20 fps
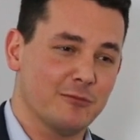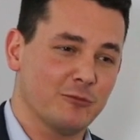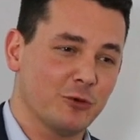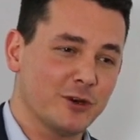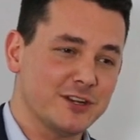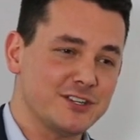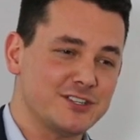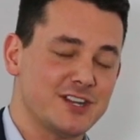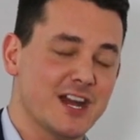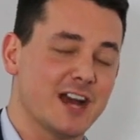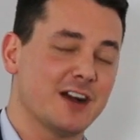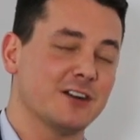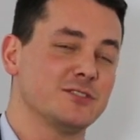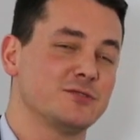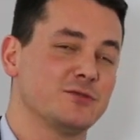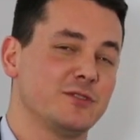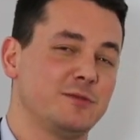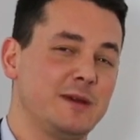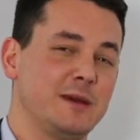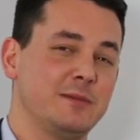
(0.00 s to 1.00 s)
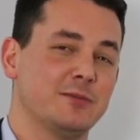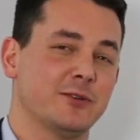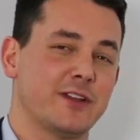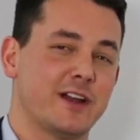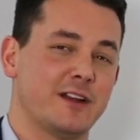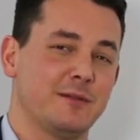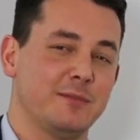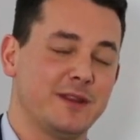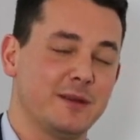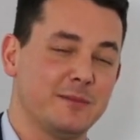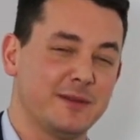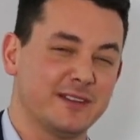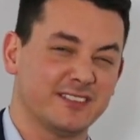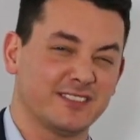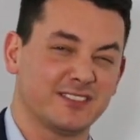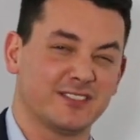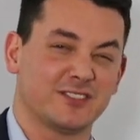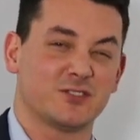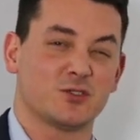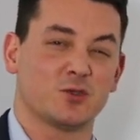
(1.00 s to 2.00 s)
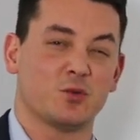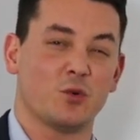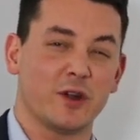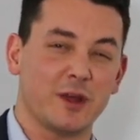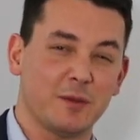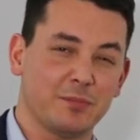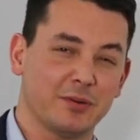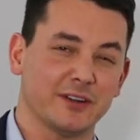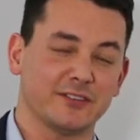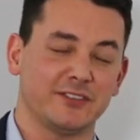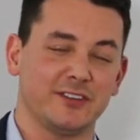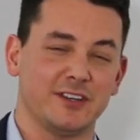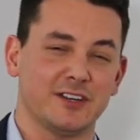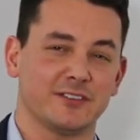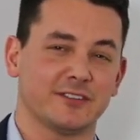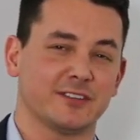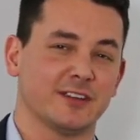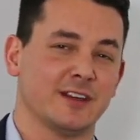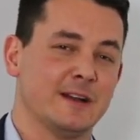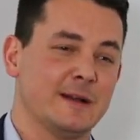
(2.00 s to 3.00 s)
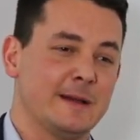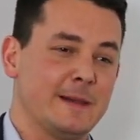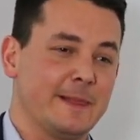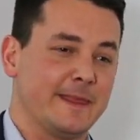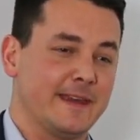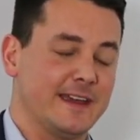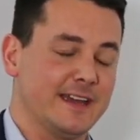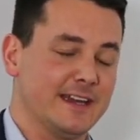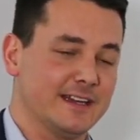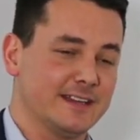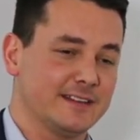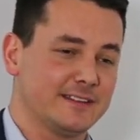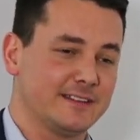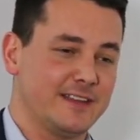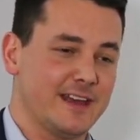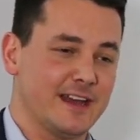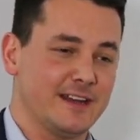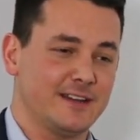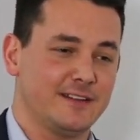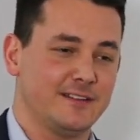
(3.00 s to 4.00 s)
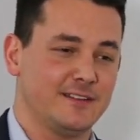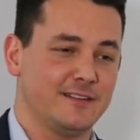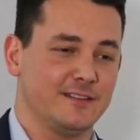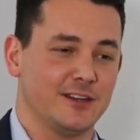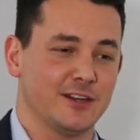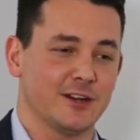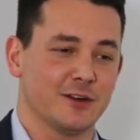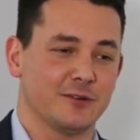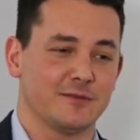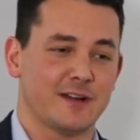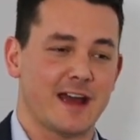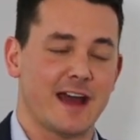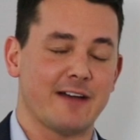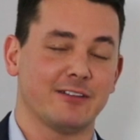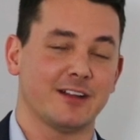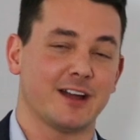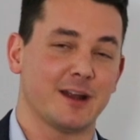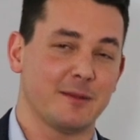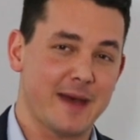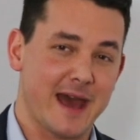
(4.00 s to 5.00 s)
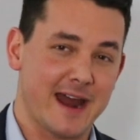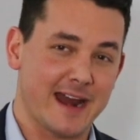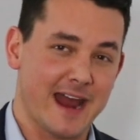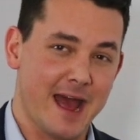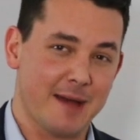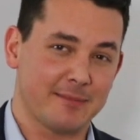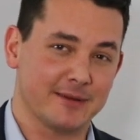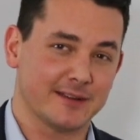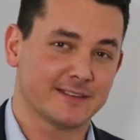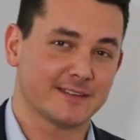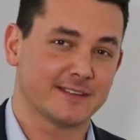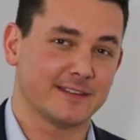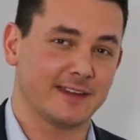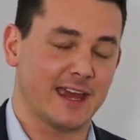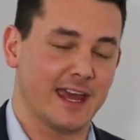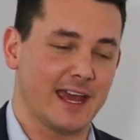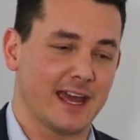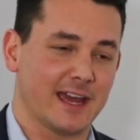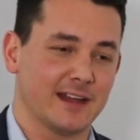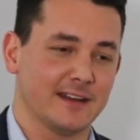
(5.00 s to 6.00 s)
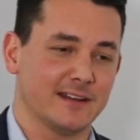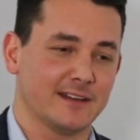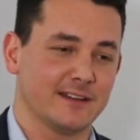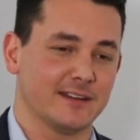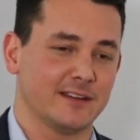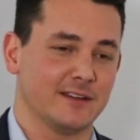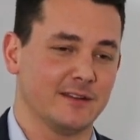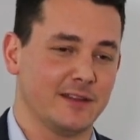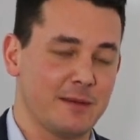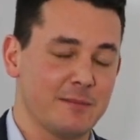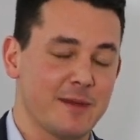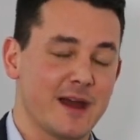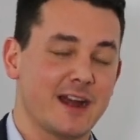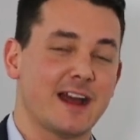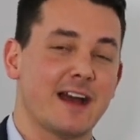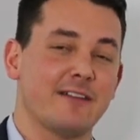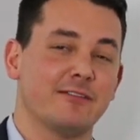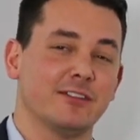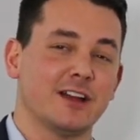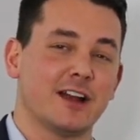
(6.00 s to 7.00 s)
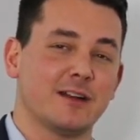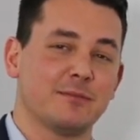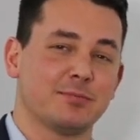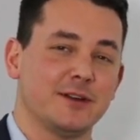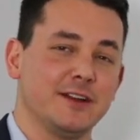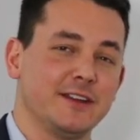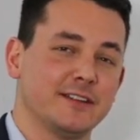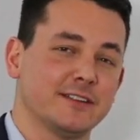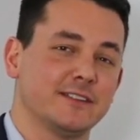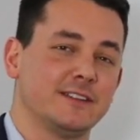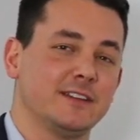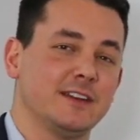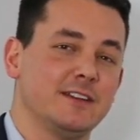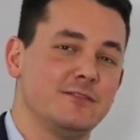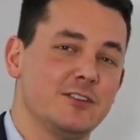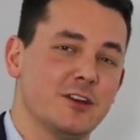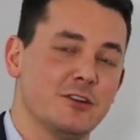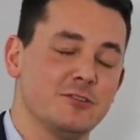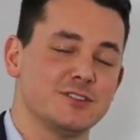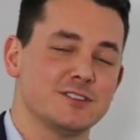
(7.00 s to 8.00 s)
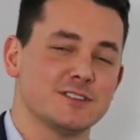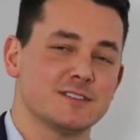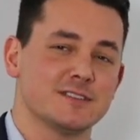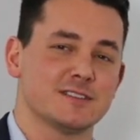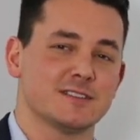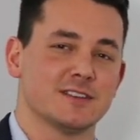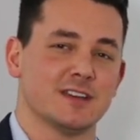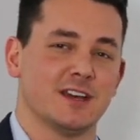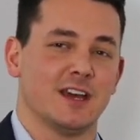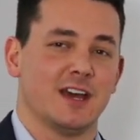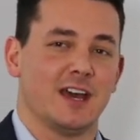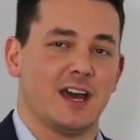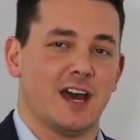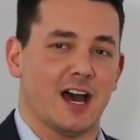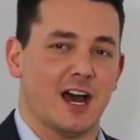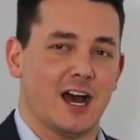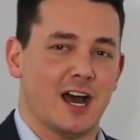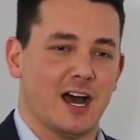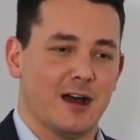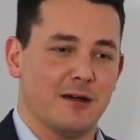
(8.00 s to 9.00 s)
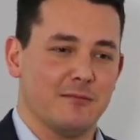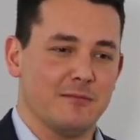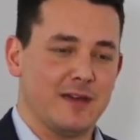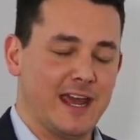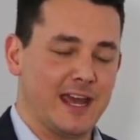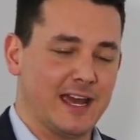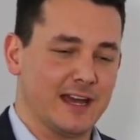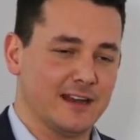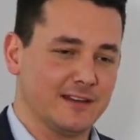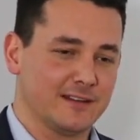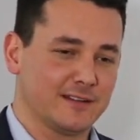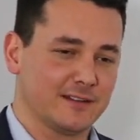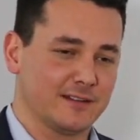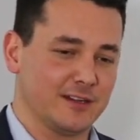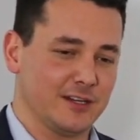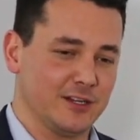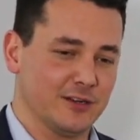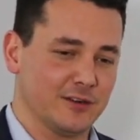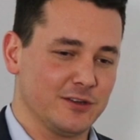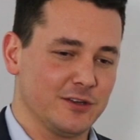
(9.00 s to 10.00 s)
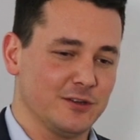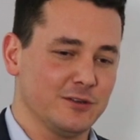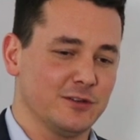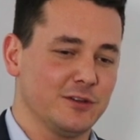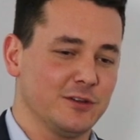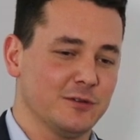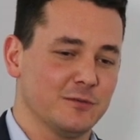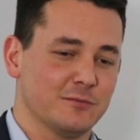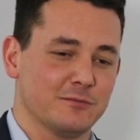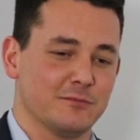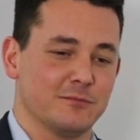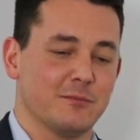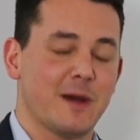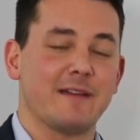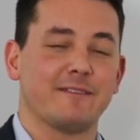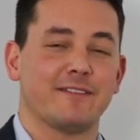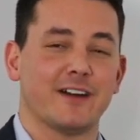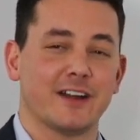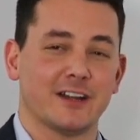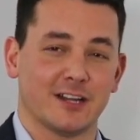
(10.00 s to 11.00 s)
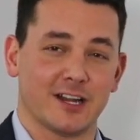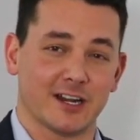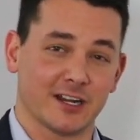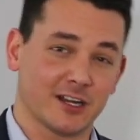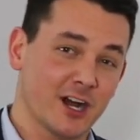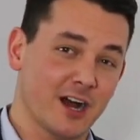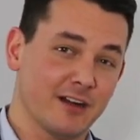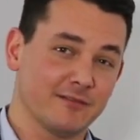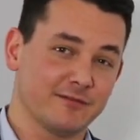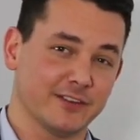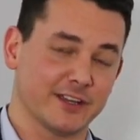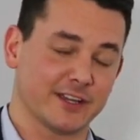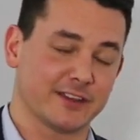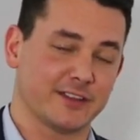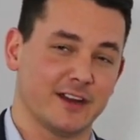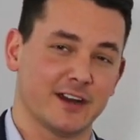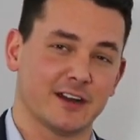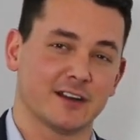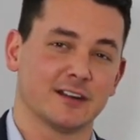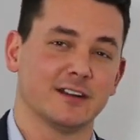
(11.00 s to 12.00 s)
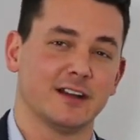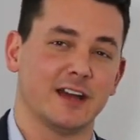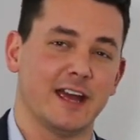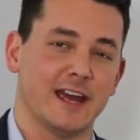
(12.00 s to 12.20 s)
One challenge with people that have been in the business 20 plus years is they have a lot of bad habits, and they might have a lot of preconceived notions, and you might find a lot of conflict there.